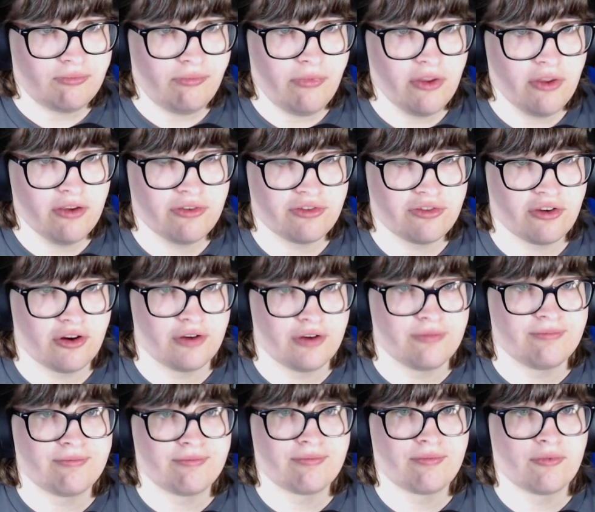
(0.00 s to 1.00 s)
So
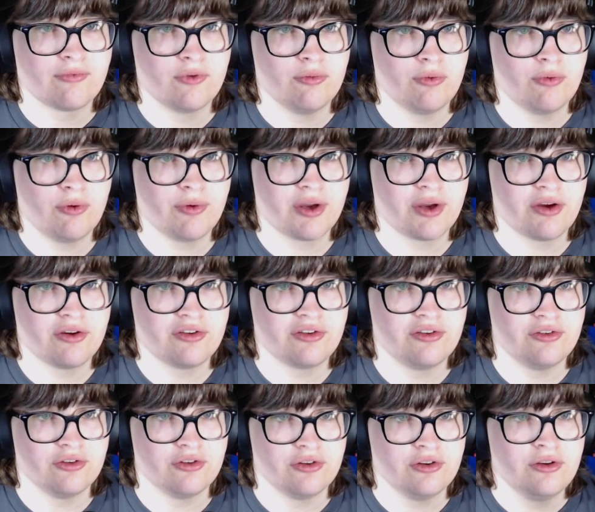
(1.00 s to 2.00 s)
what we're going to
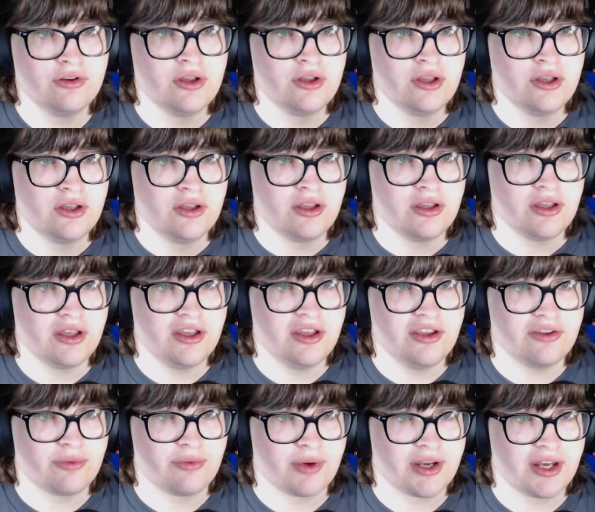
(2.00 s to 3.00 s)
do
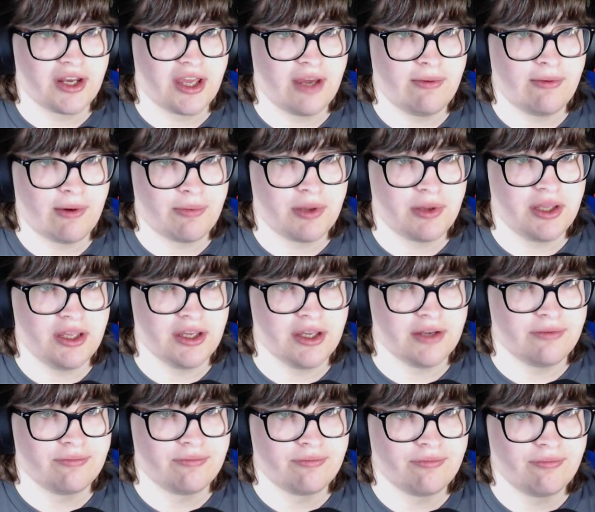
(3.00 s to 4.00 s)
is we're going to come up here
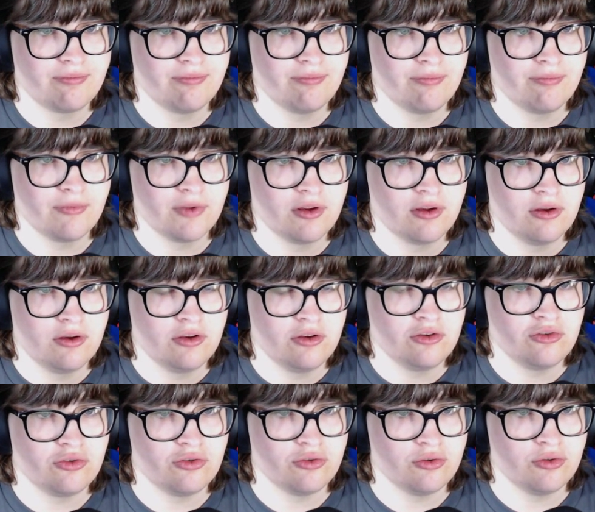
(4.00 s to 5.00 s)

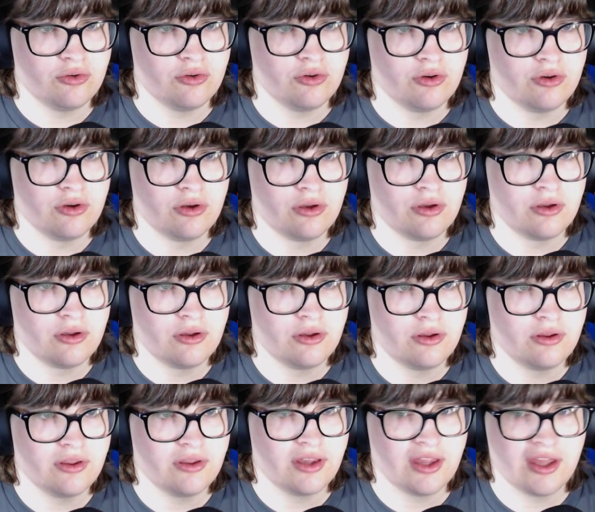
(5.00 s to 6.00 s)
to
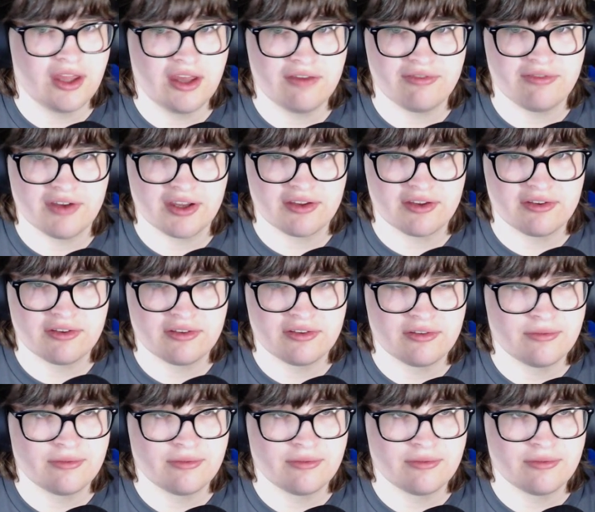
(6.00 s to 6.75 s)
FX.